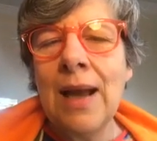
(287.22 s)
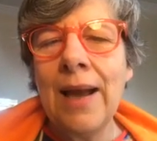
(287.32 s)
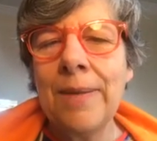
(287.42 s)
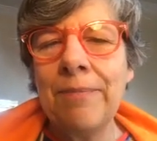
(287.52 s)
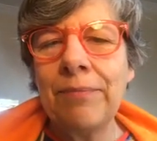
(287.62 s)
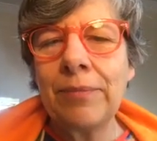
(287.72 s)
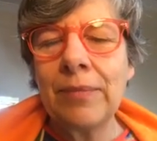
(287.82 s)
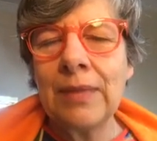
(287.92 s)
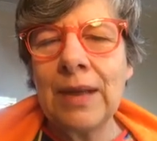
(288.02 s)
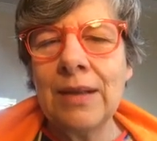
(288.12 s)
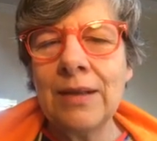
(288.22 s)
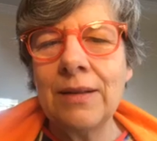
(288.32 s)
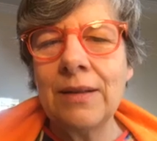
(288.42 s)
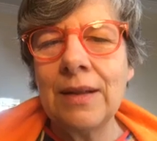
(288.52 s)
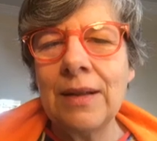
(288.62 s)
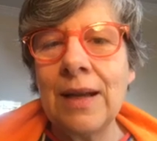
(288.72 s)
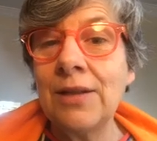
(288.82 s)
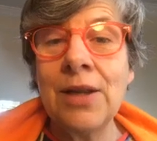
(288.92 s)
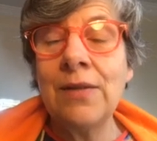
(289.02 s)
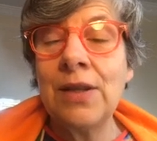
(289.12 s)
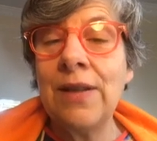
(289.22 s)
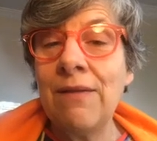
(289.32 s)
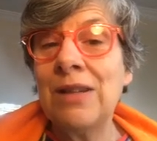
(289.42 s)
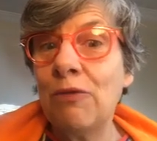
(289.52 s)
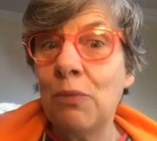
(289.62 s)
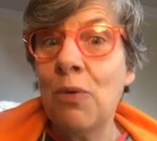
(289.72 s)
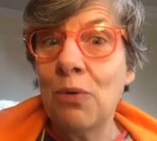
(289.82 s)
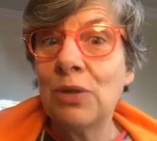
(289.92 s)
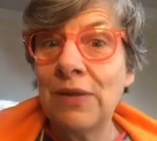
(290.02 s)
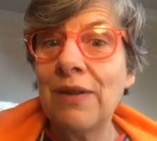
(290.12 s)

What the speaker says: that And so there is a reward.